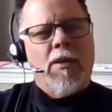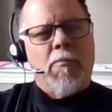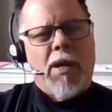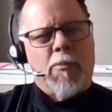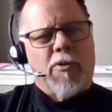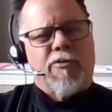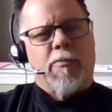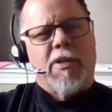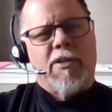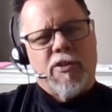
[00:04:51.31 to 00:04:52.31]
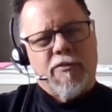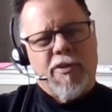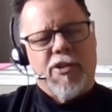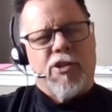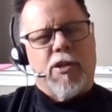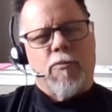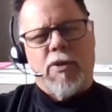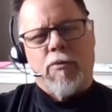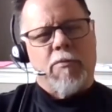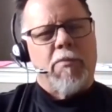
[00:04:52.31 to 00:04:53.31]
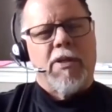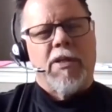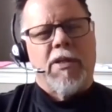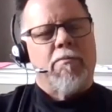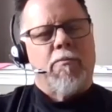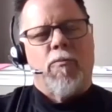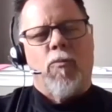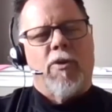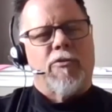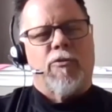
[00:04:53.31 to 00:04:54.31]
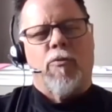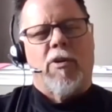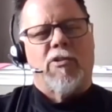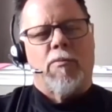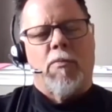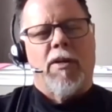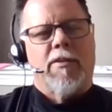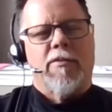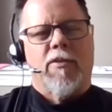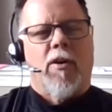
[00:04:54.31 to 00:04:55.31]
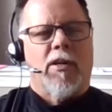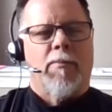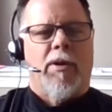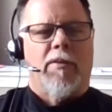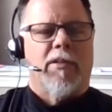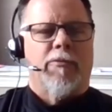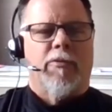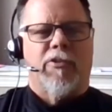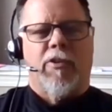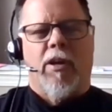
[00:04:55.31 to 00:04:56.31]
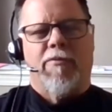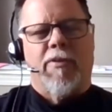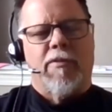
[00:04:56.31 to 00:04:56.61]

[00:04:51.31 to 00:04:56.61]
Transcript: members from each division, and we would meet once or twice a month and talk about different stuff.